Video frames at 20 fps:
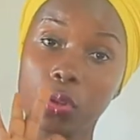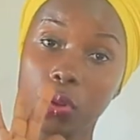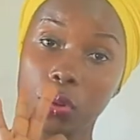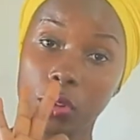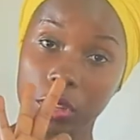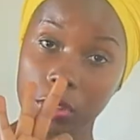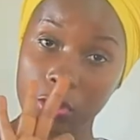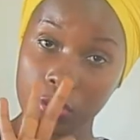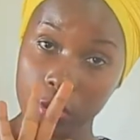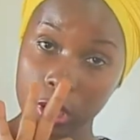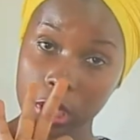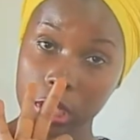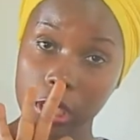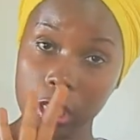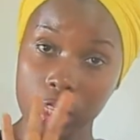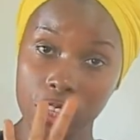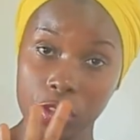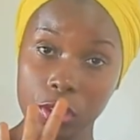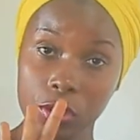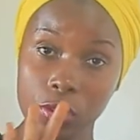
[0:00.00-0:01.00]
only 3
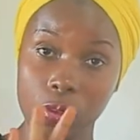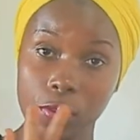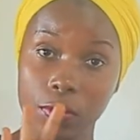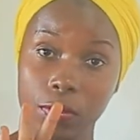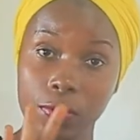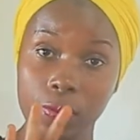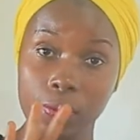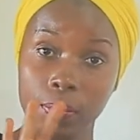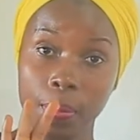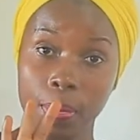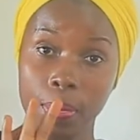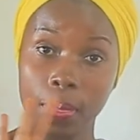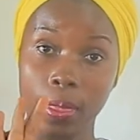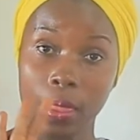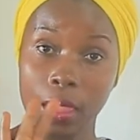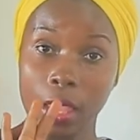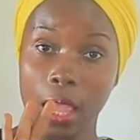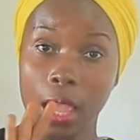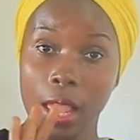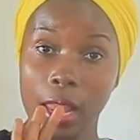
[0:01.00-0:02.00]
stages of
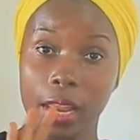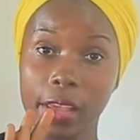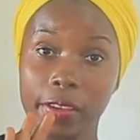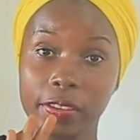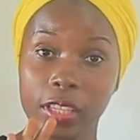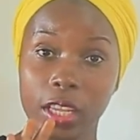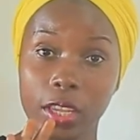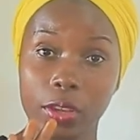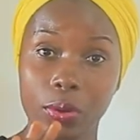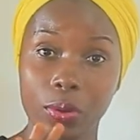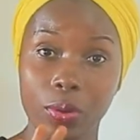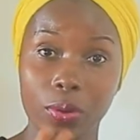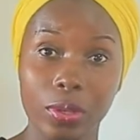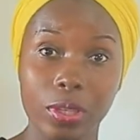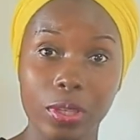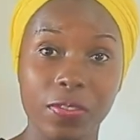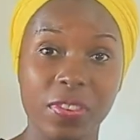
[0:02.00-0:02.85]
life cycle.